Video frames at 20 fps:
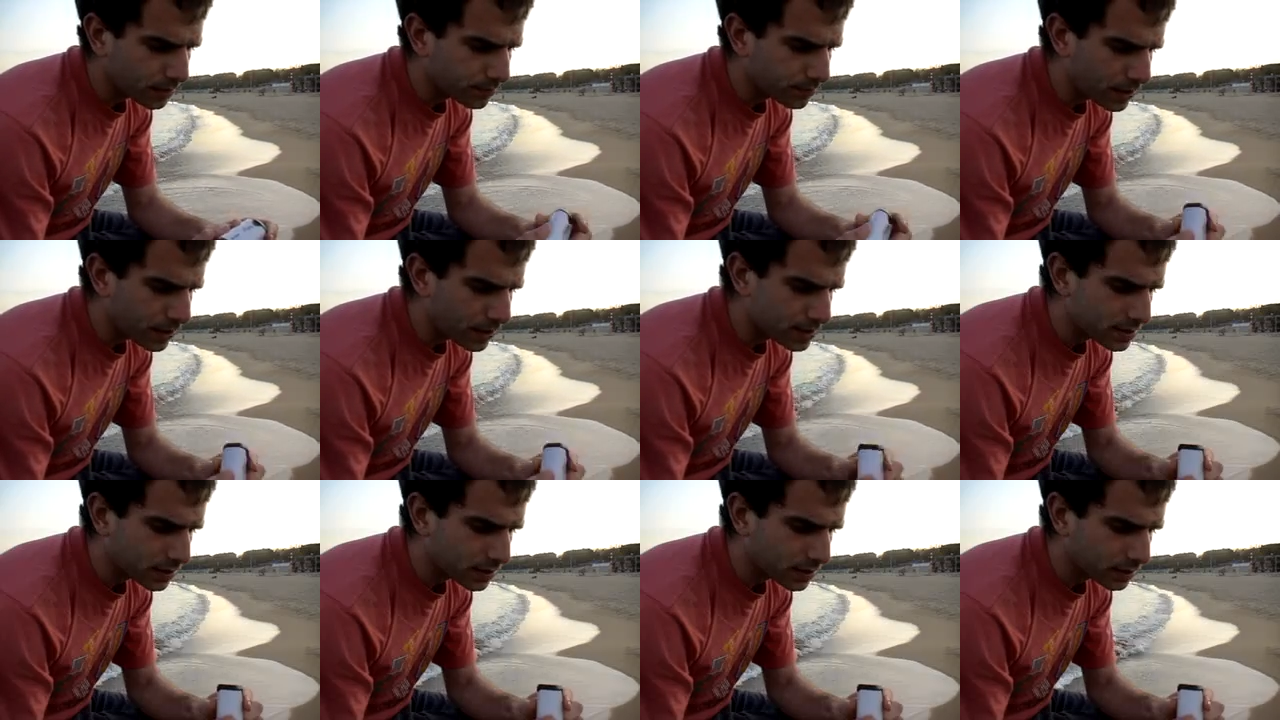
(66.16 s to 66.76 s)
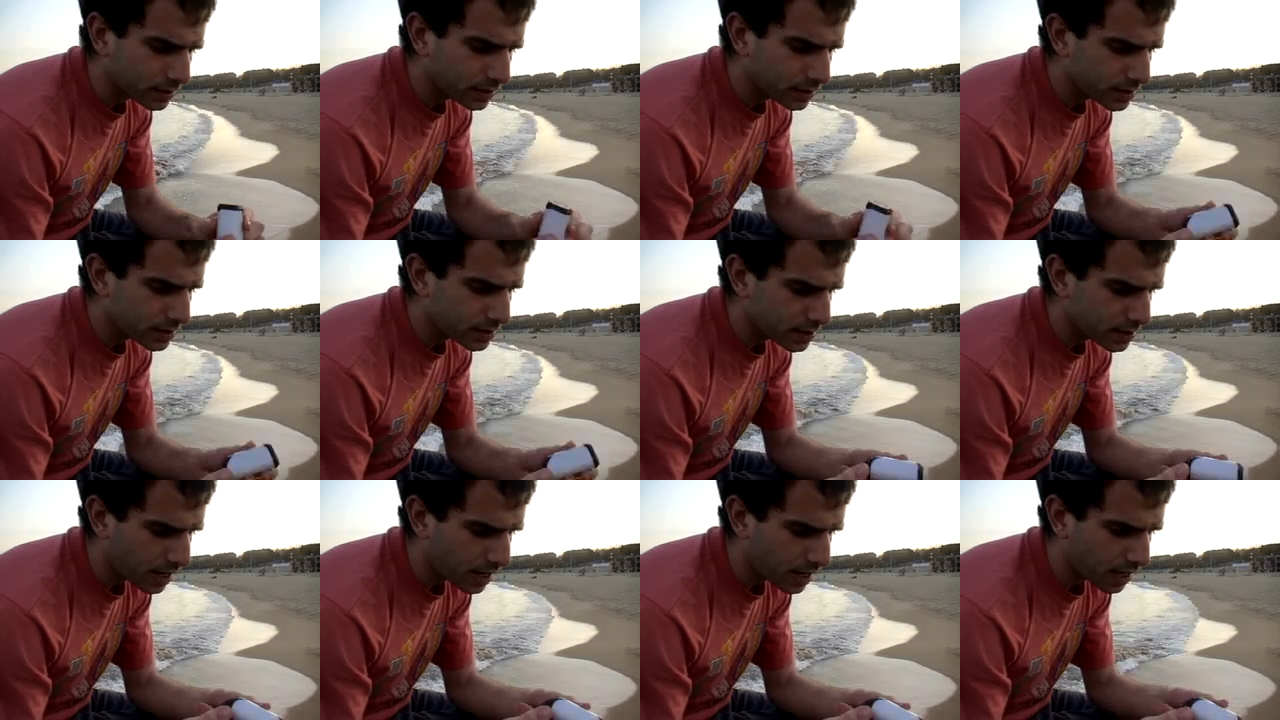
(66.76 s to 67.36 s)
basically this
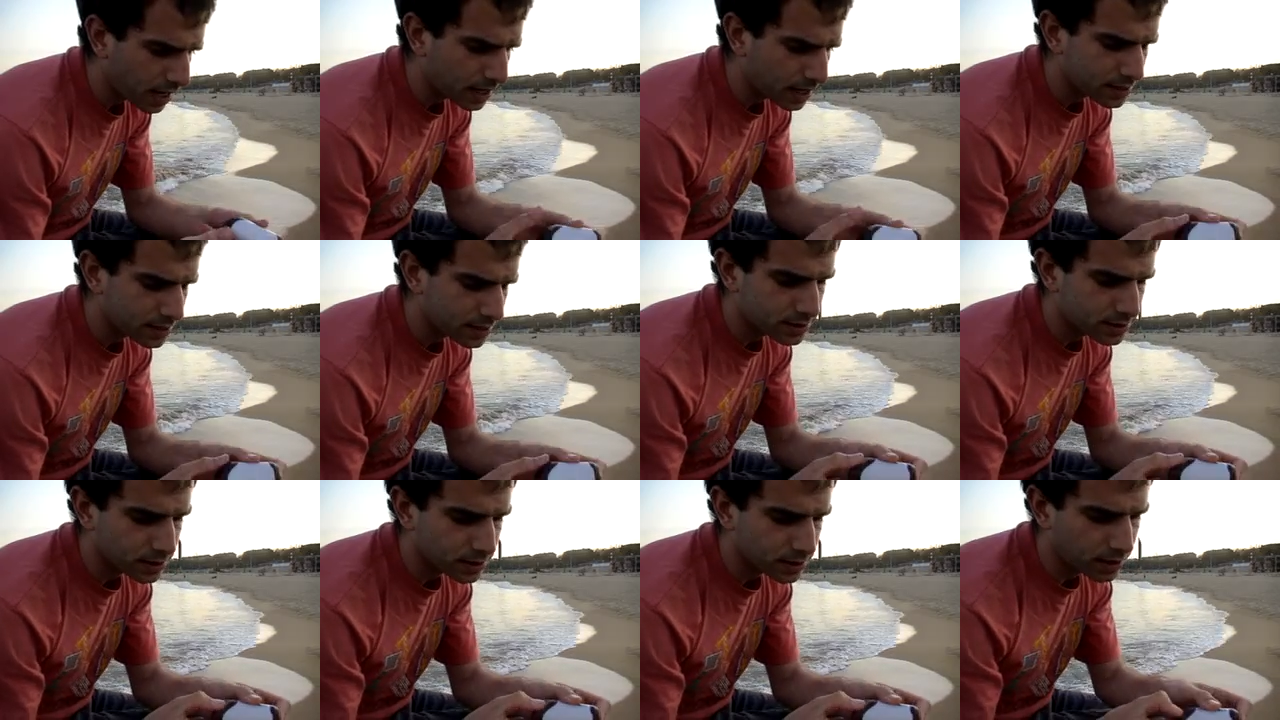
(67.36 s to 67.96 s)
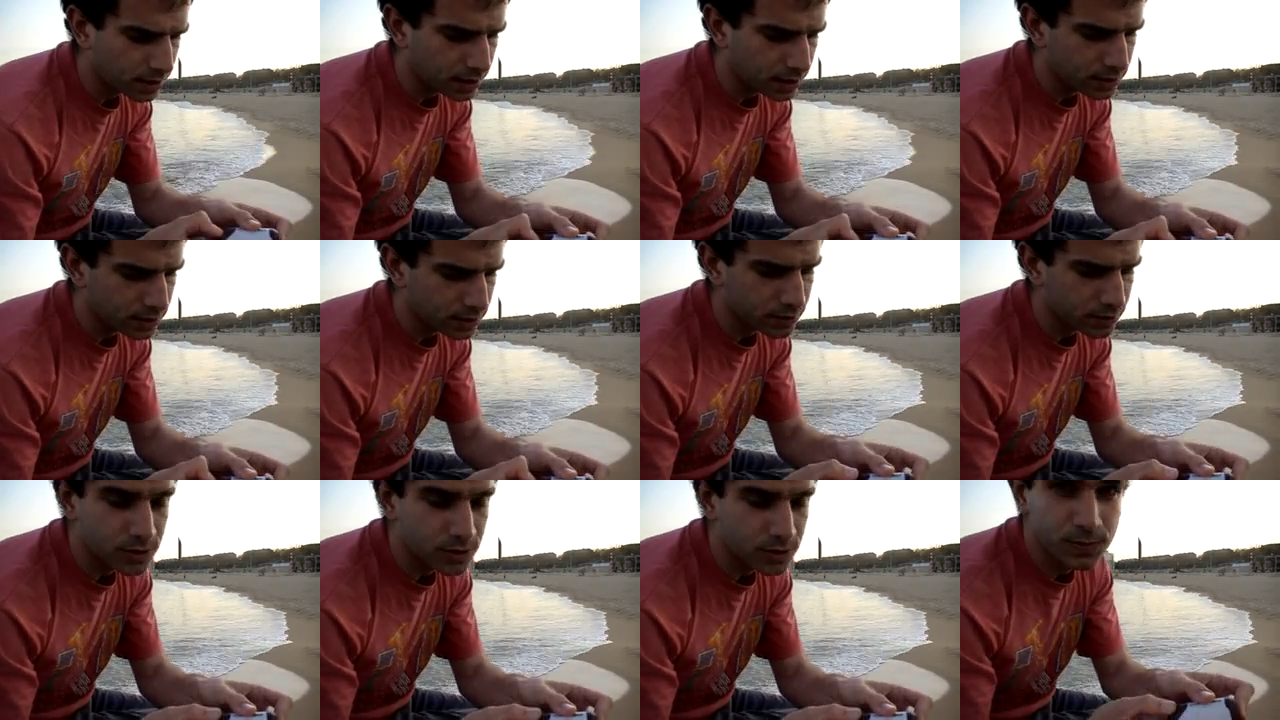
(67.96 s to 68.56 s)
has a
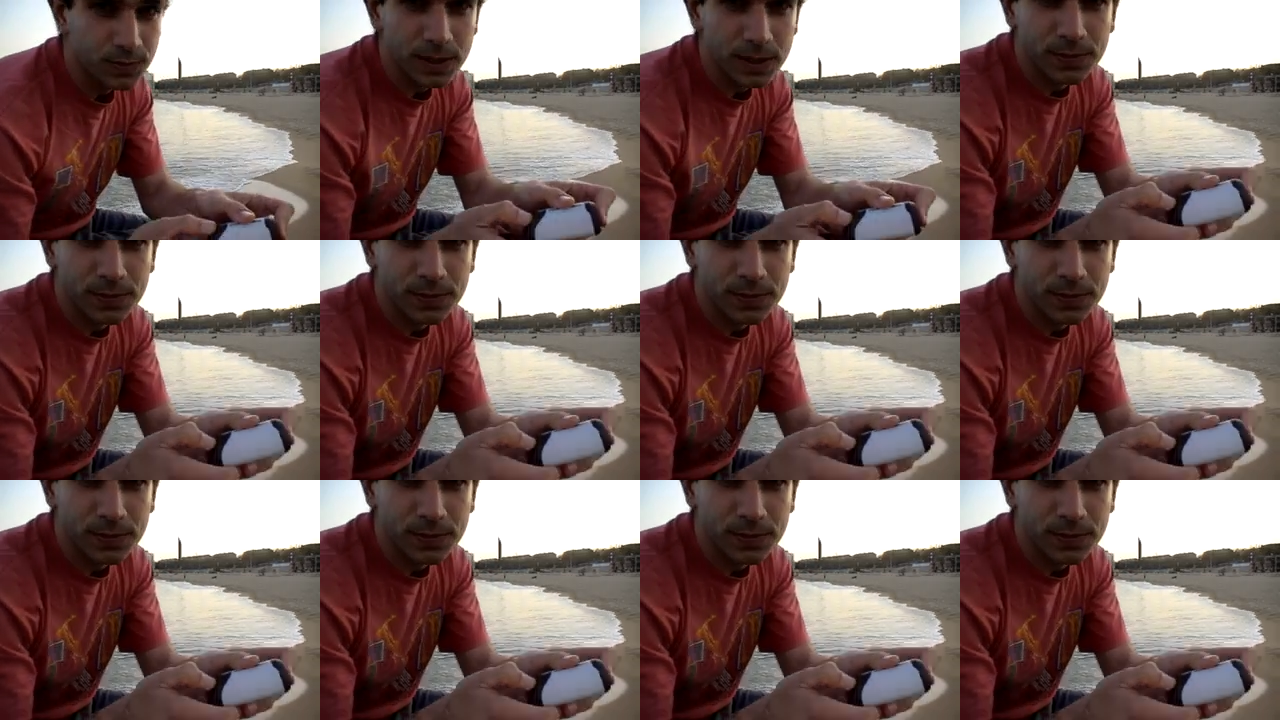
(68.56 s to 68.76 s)
USB